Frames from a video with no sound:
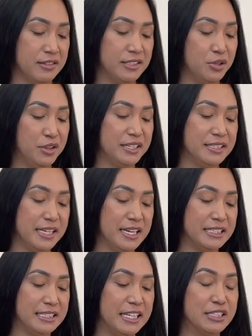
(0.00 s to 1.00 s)
So this
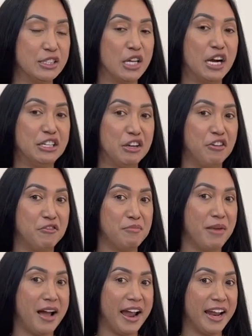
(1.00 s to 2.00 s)
is the start of
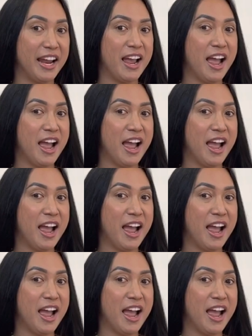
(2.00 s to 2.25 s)
my,